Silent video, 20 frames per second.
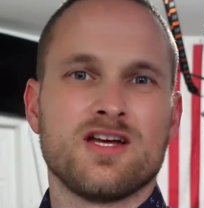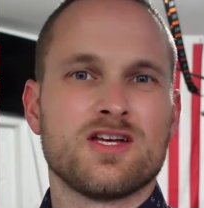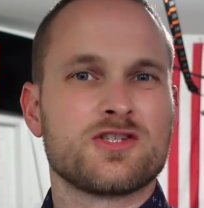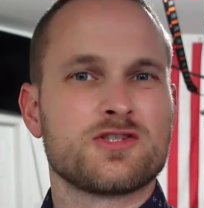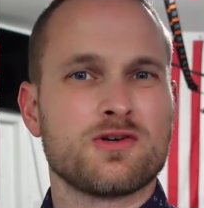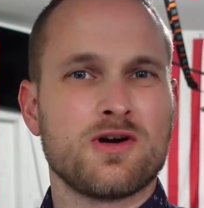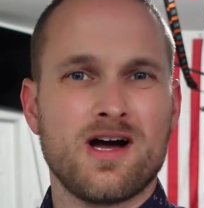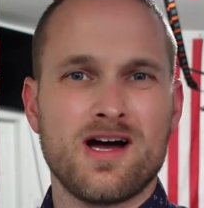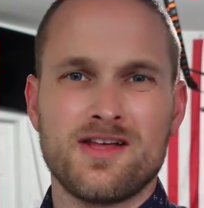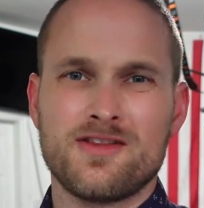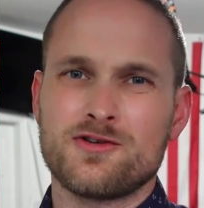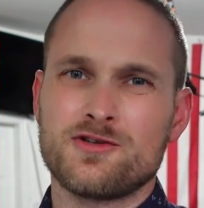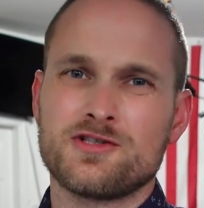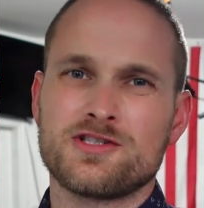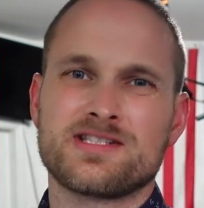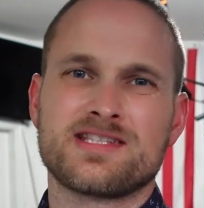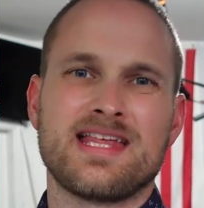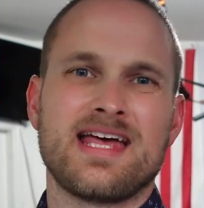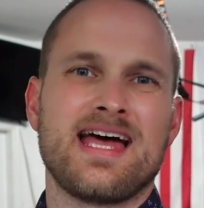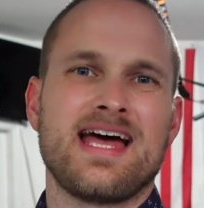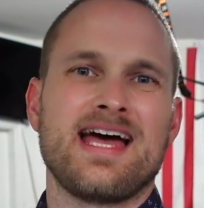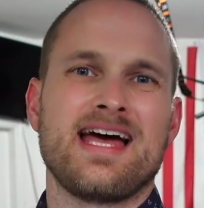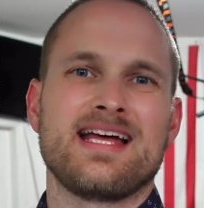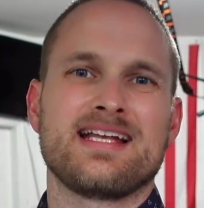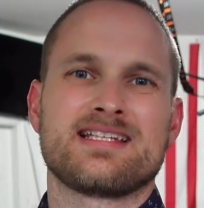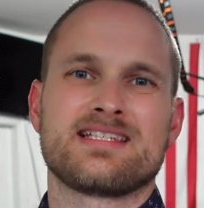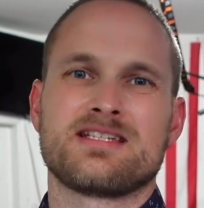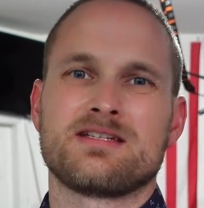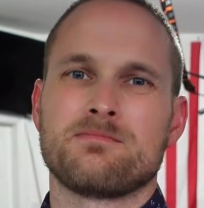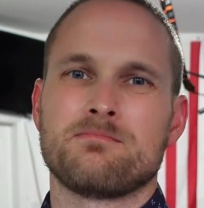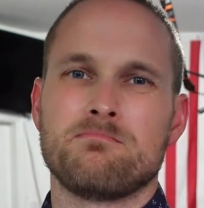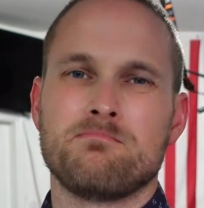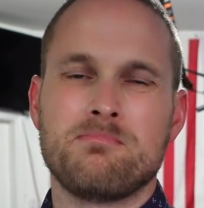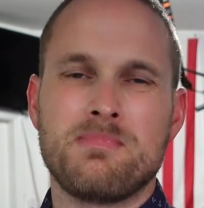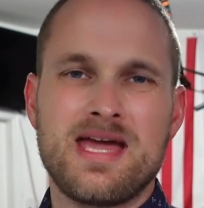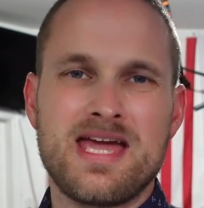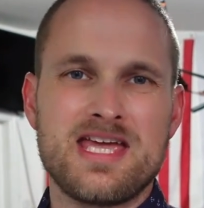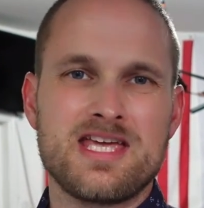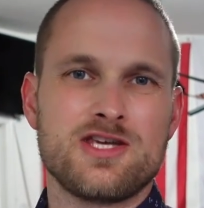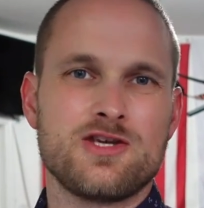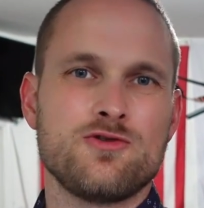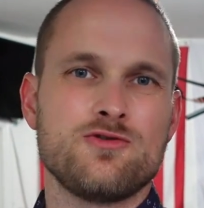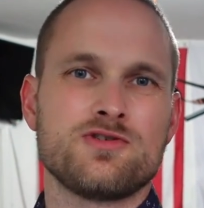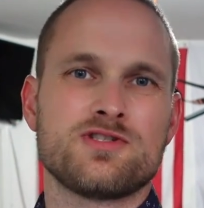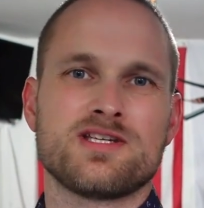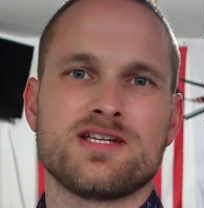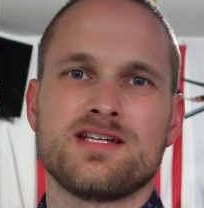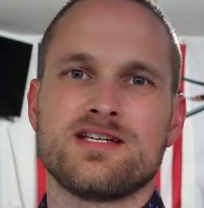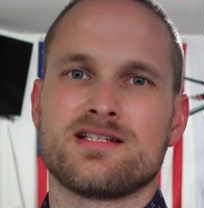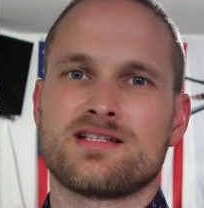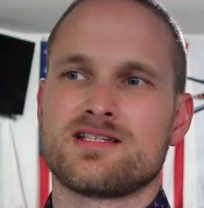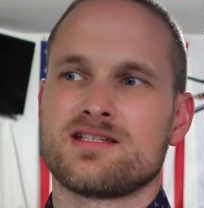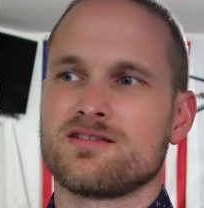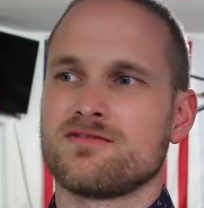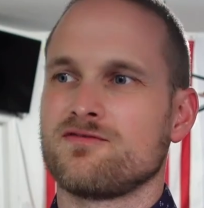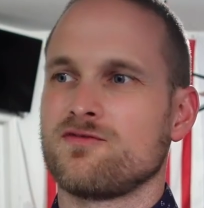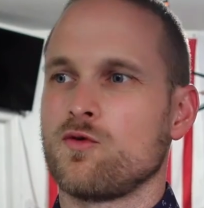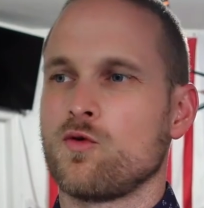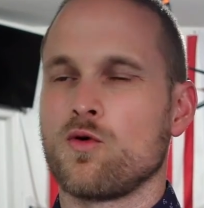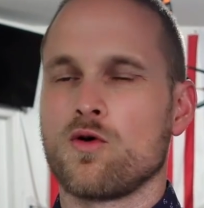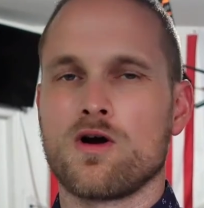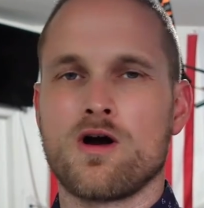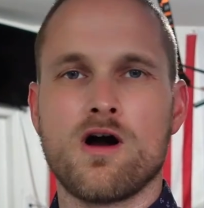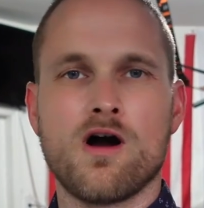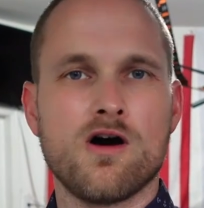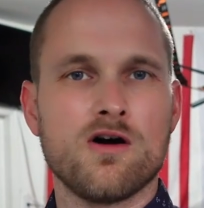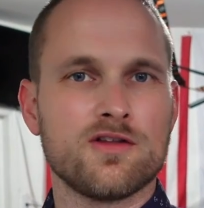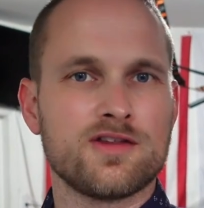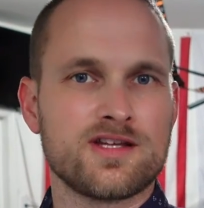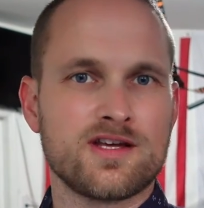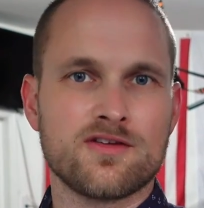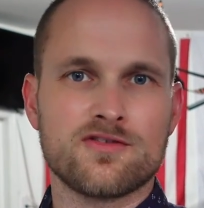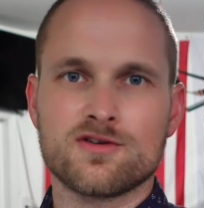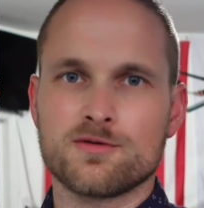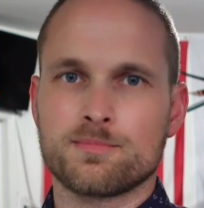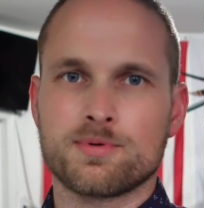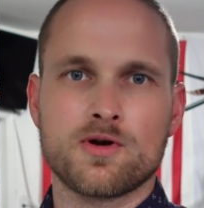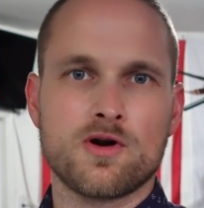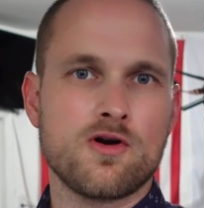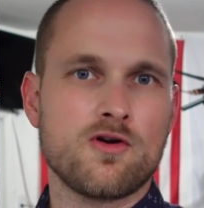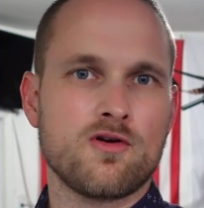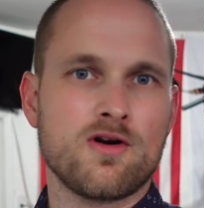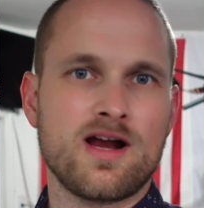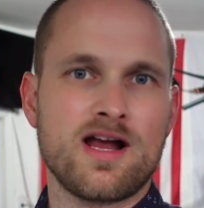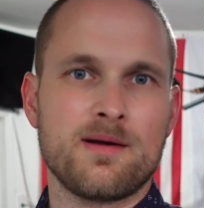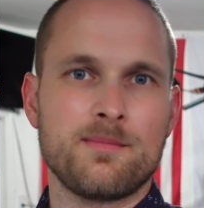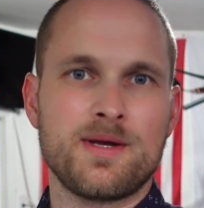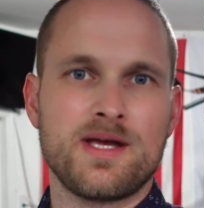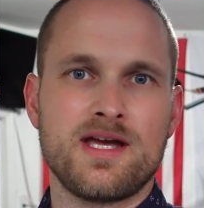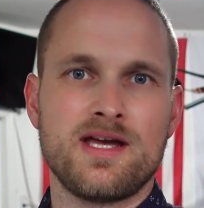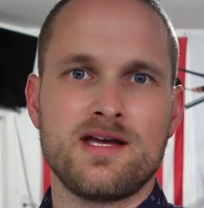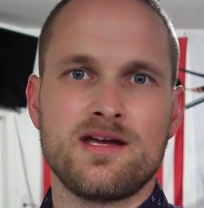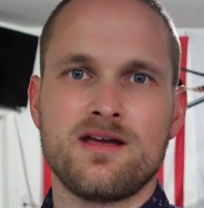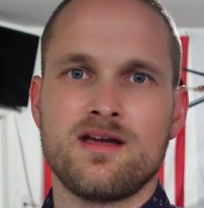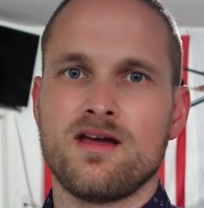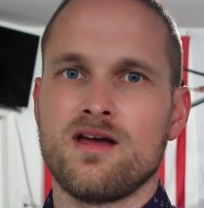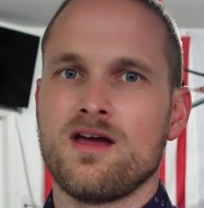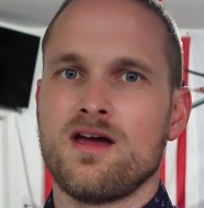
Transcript: So others that may use it for all the other programming